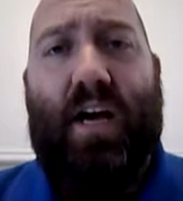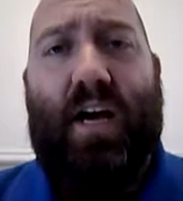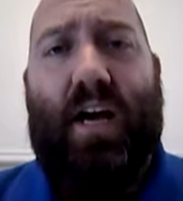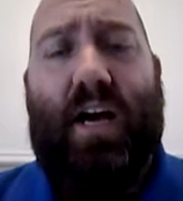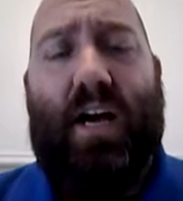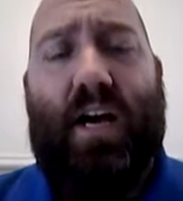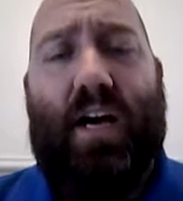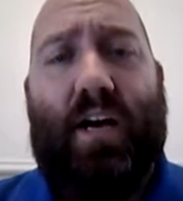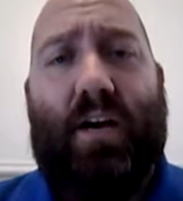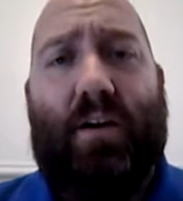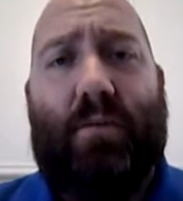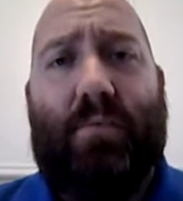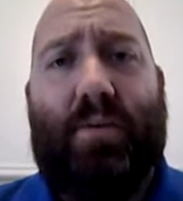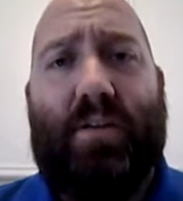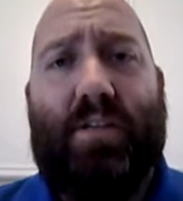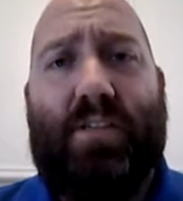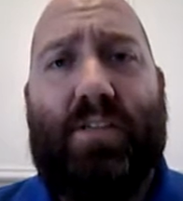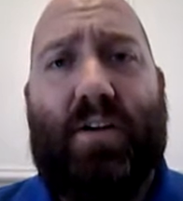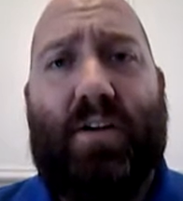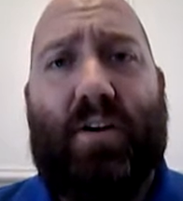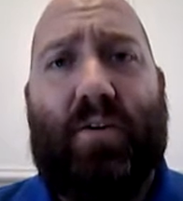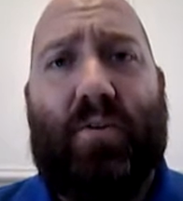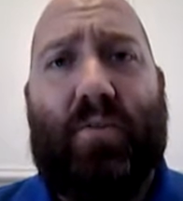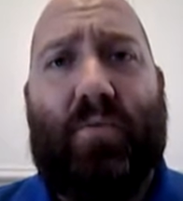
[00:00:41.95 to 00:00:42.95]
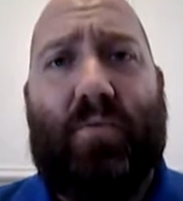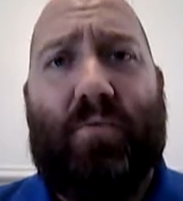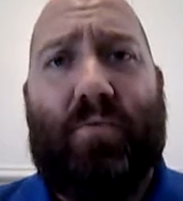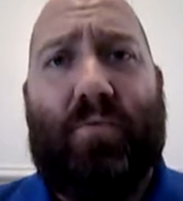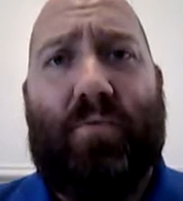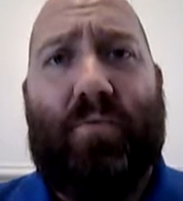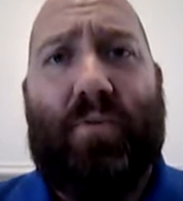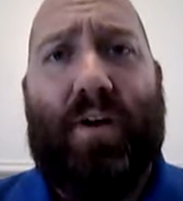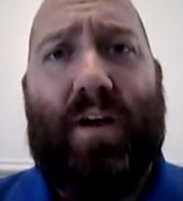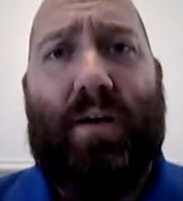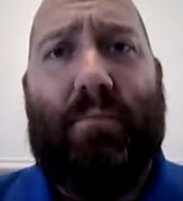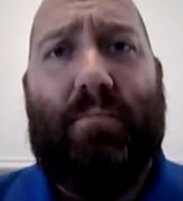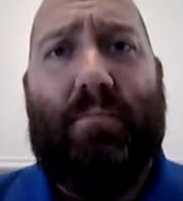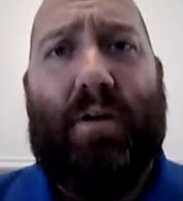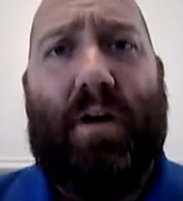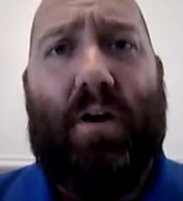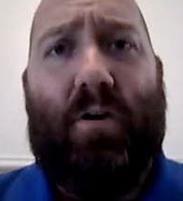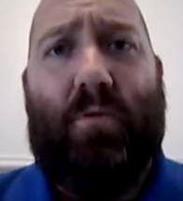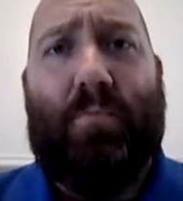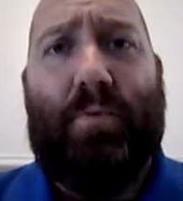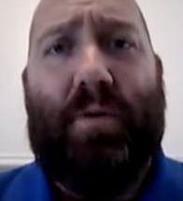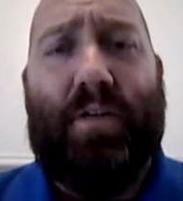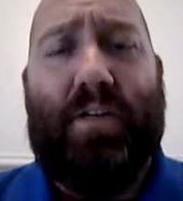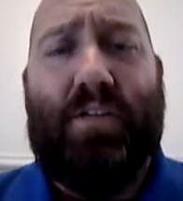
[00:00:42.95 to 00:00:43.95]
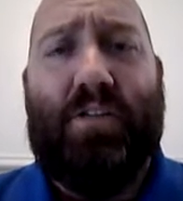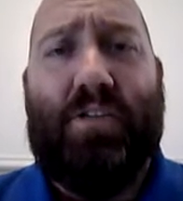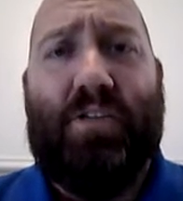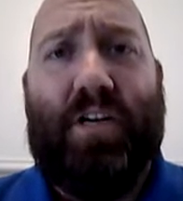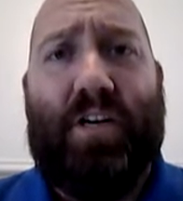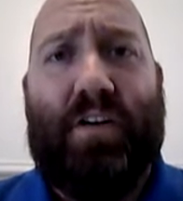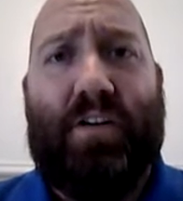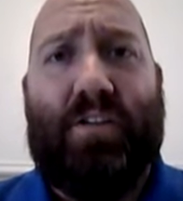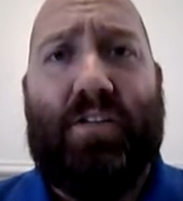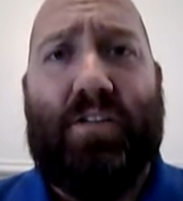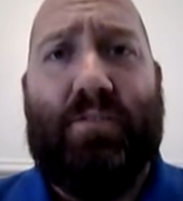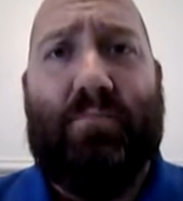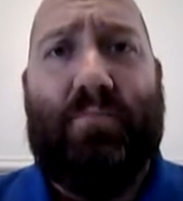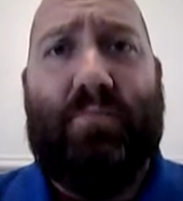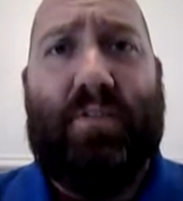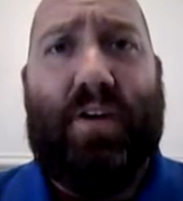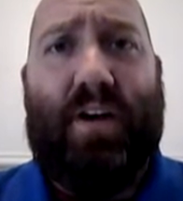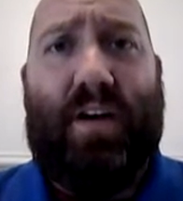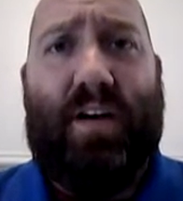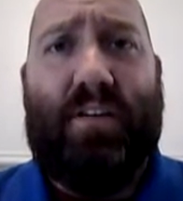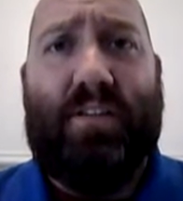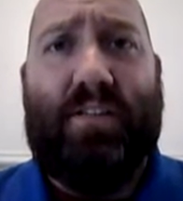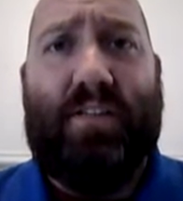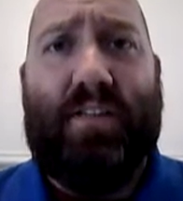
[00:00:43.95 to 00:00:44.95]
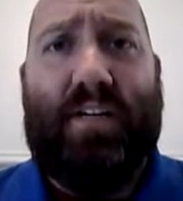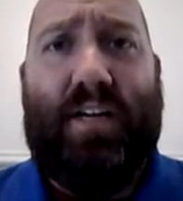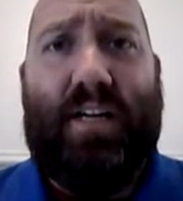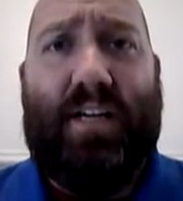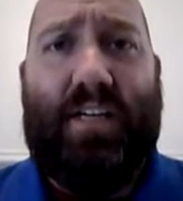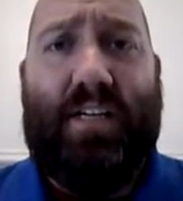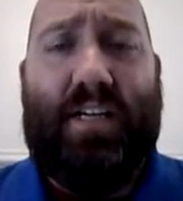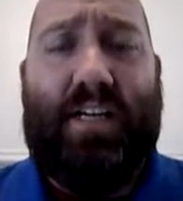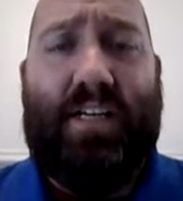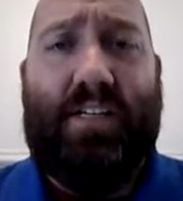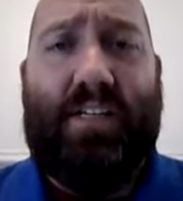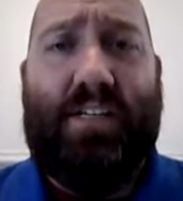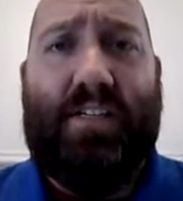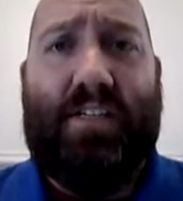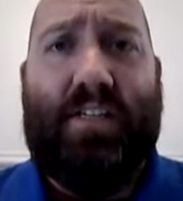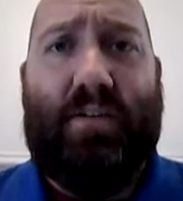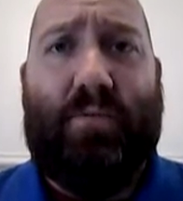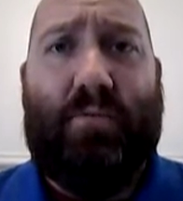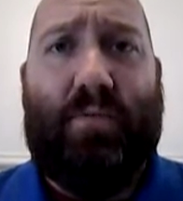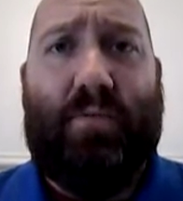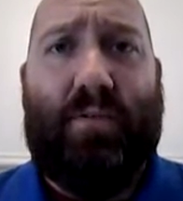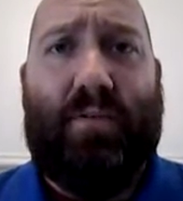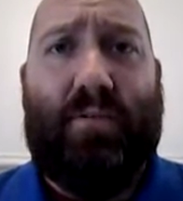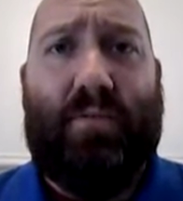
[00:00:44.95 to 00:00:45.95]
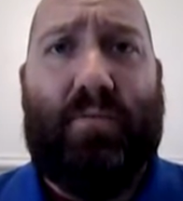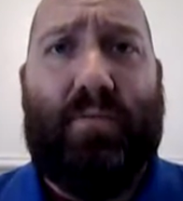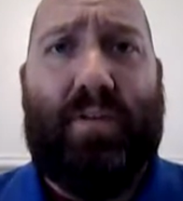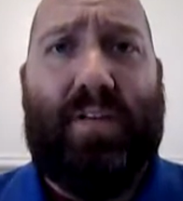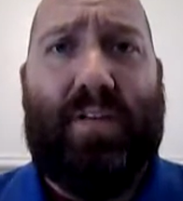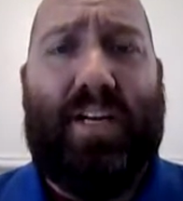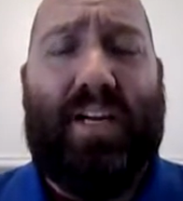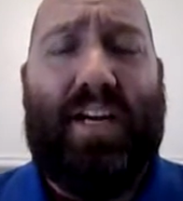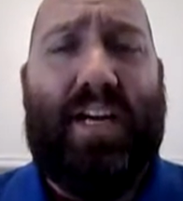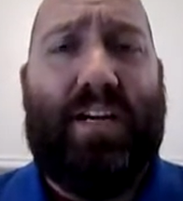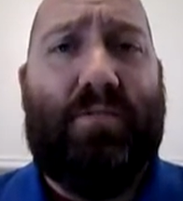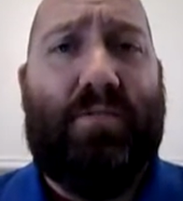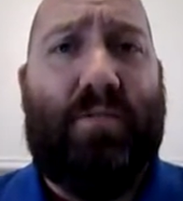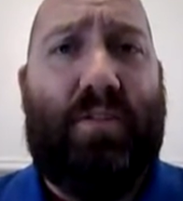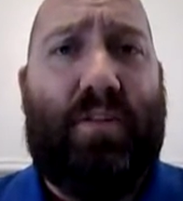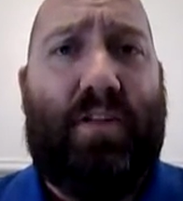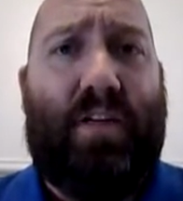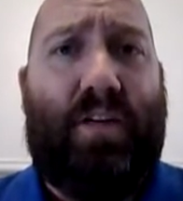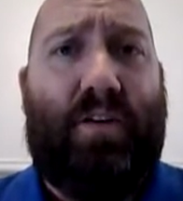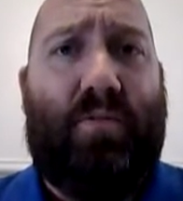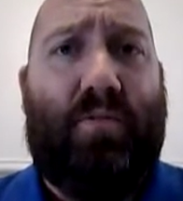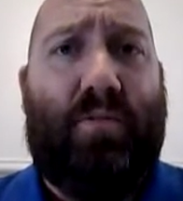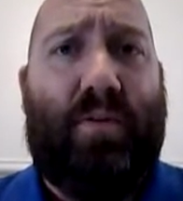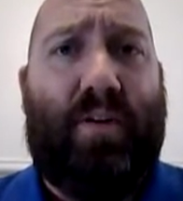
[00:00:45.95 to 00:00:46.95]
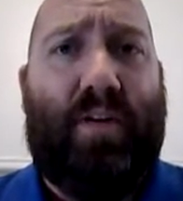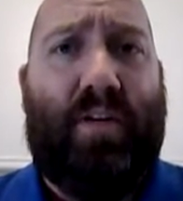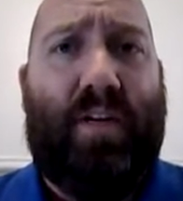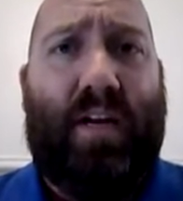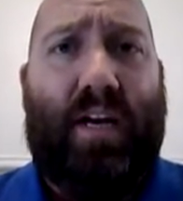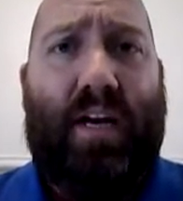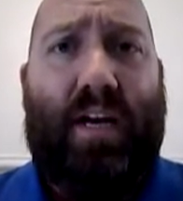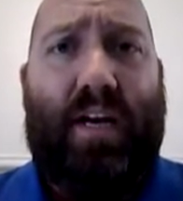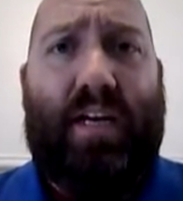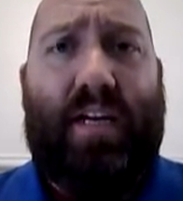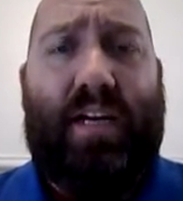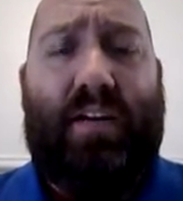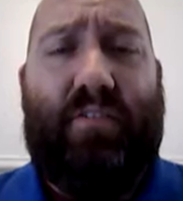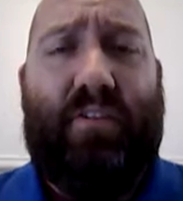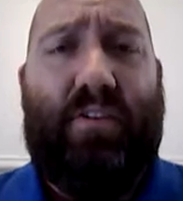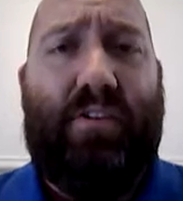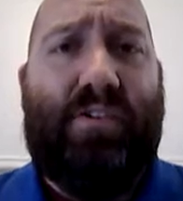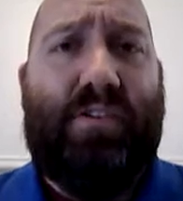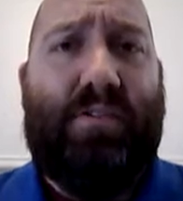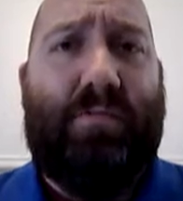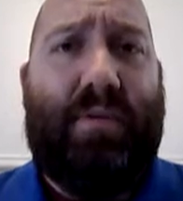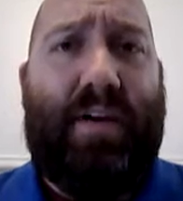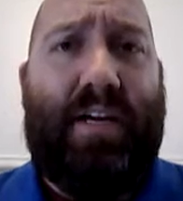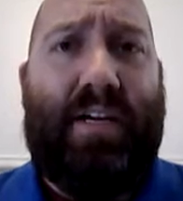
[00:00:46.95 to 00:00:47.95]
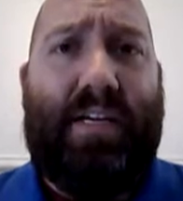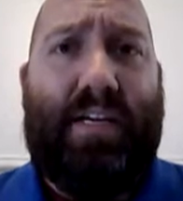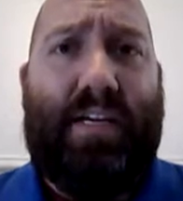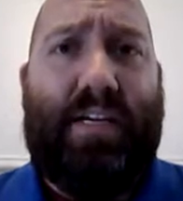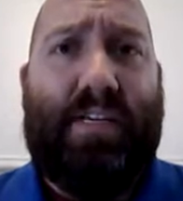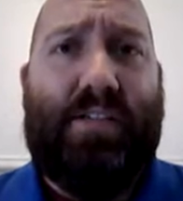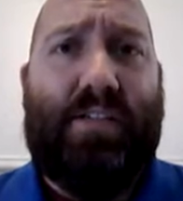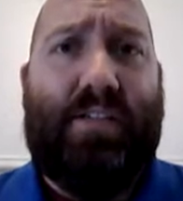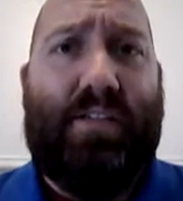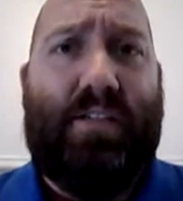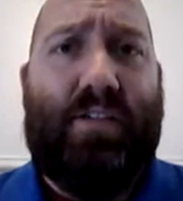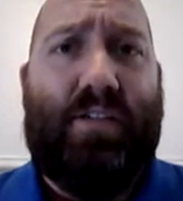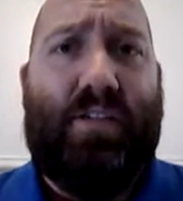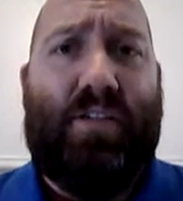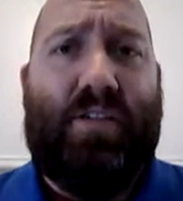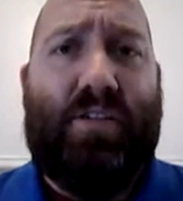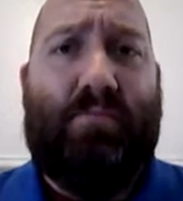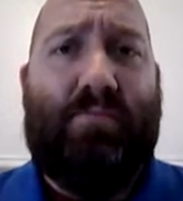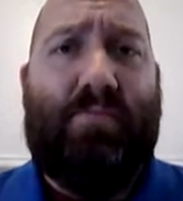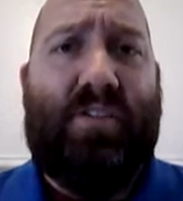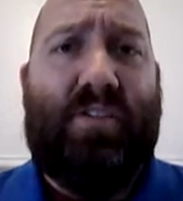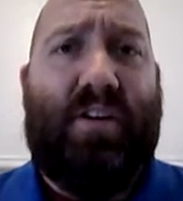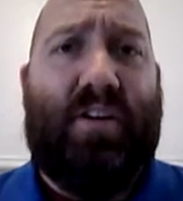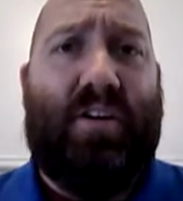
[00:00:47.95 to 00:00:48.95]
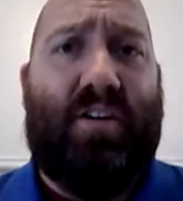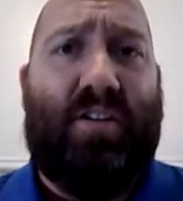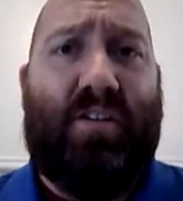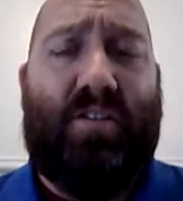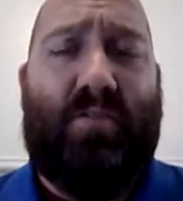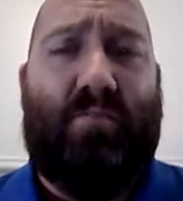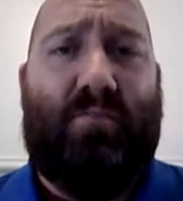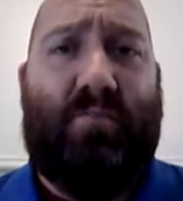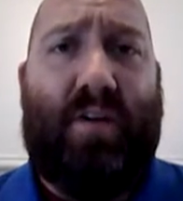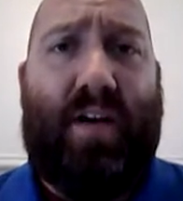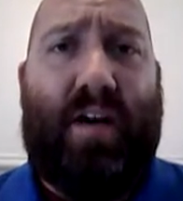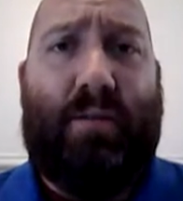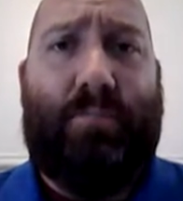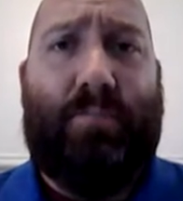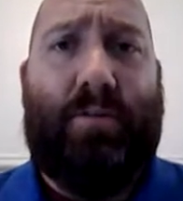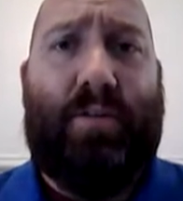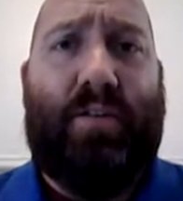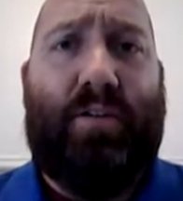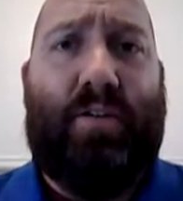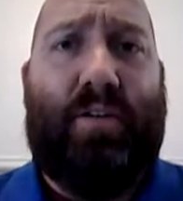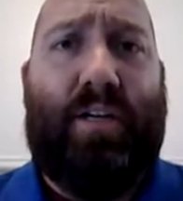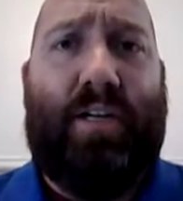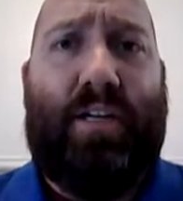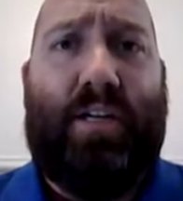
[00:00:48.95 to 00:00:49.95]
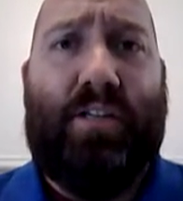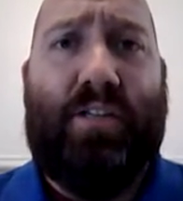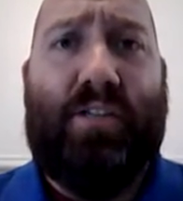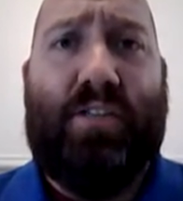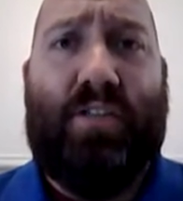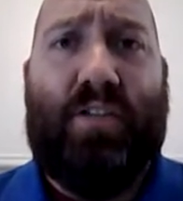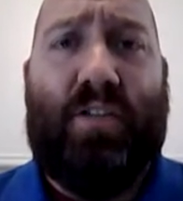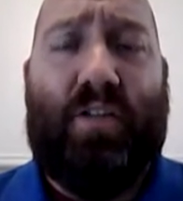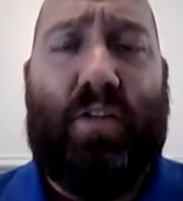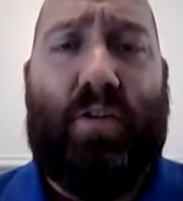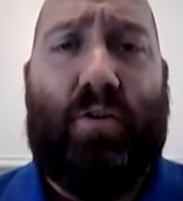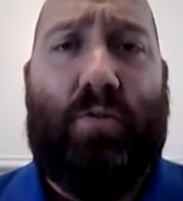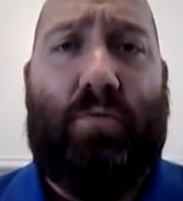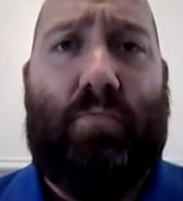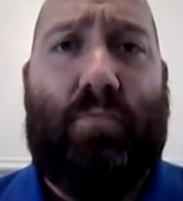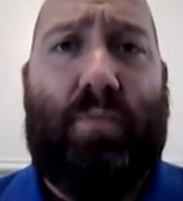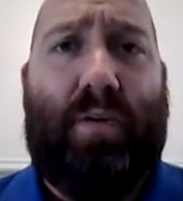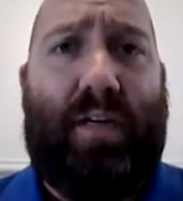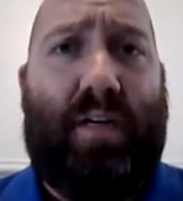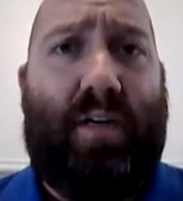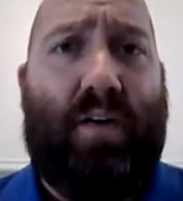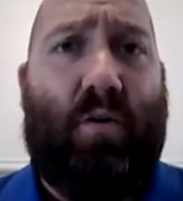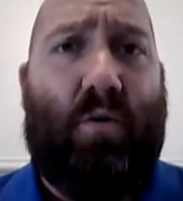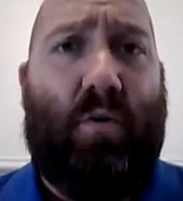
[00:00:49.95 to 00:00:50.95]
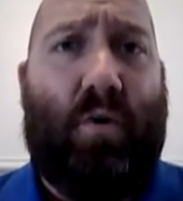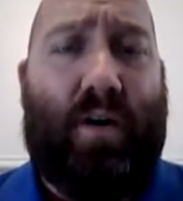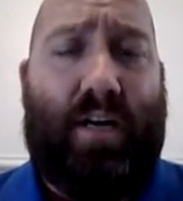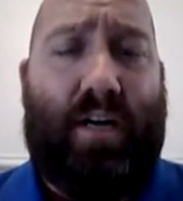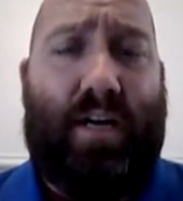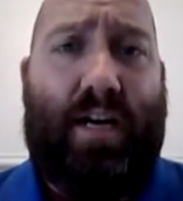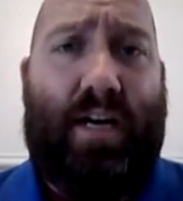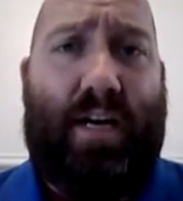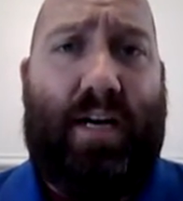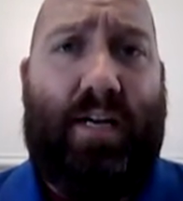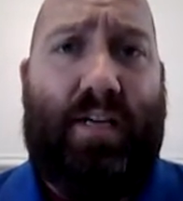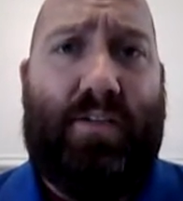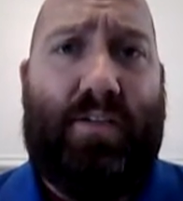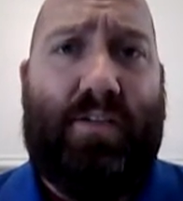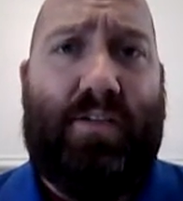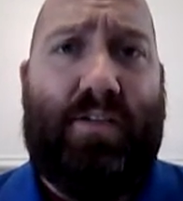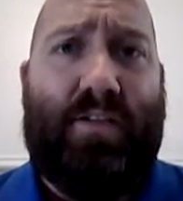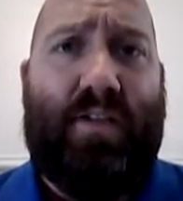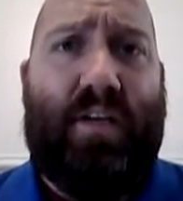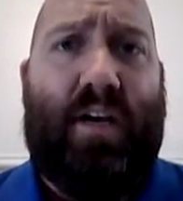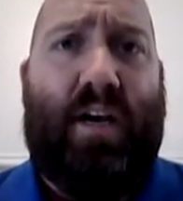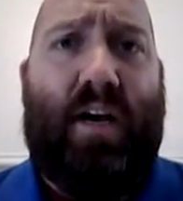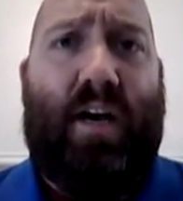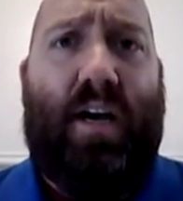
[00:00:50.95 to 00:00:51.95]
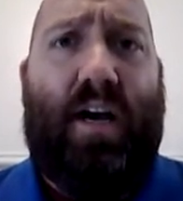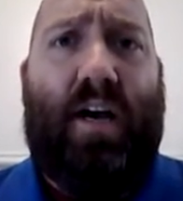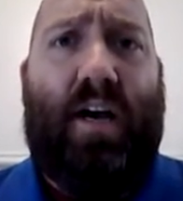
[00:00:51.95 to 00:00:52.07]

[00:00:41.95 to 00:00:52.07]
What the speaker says: And so I'm hoping to share some thoughts and ideas that will connect with you and give you some ideas and jumpstart some opportunities to be organized.